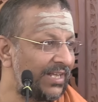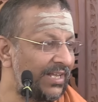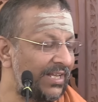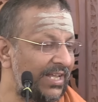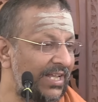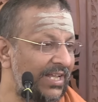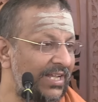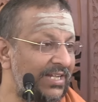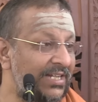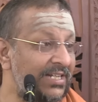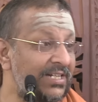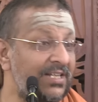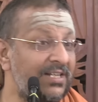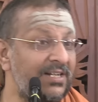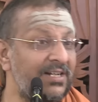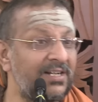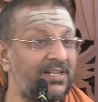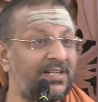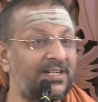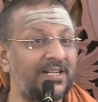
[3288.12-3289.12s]

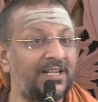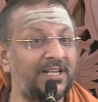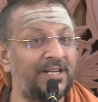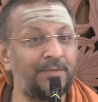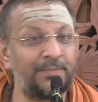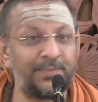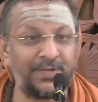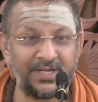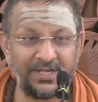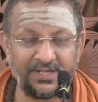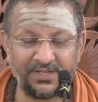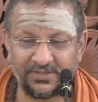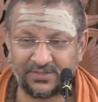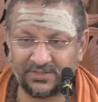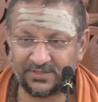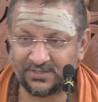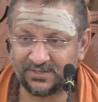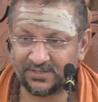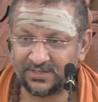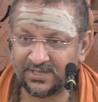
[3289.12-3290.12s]
Ignorant
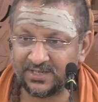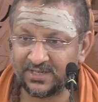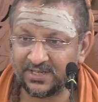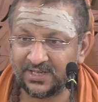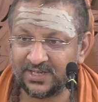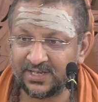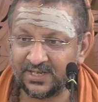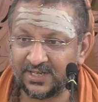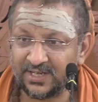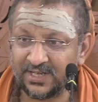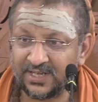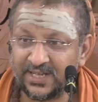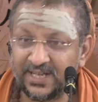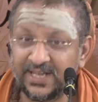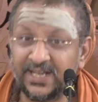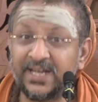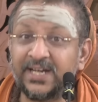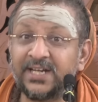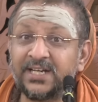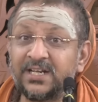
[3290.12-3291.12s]
inebriation.
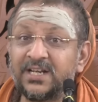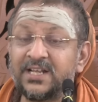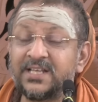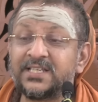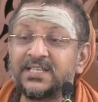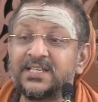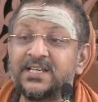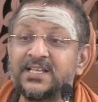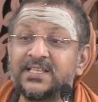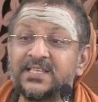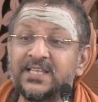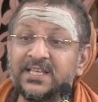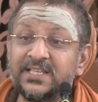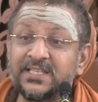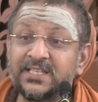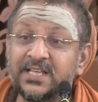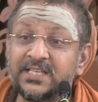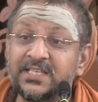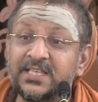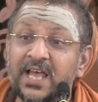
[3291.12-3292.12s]
Heedlessness is
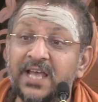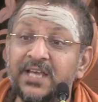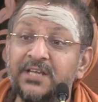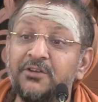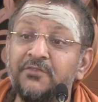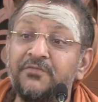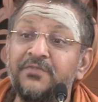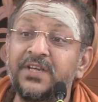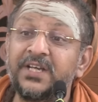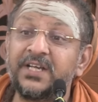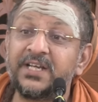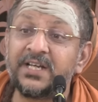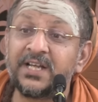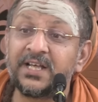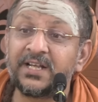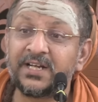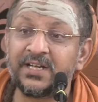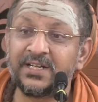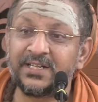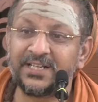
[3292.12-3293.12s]
the sign of
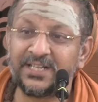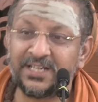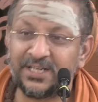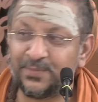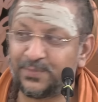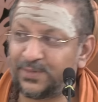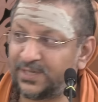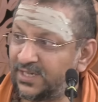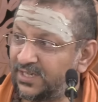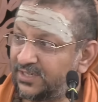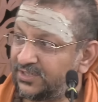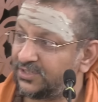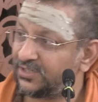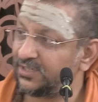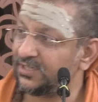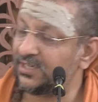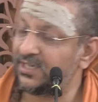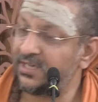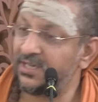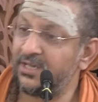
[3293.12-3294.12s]
ignorant
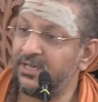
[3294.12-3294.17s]
inebriation.